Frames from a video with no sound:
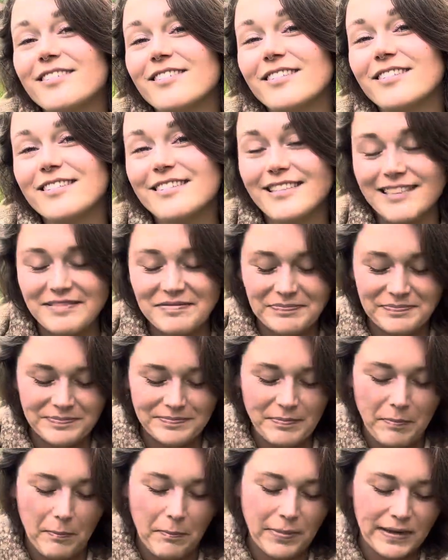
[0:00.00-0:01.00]
to listen.
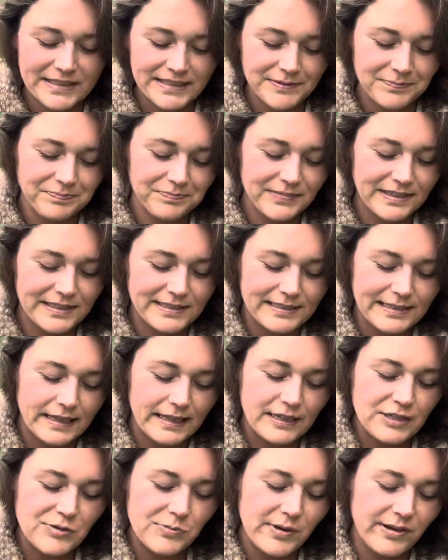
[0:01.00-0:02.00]
But it's
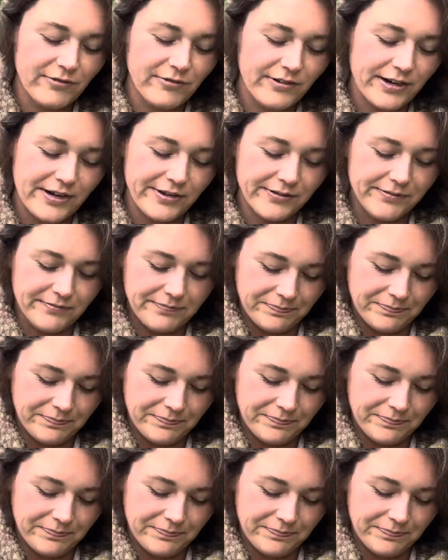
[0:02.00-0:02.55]
nothing to be afraid of.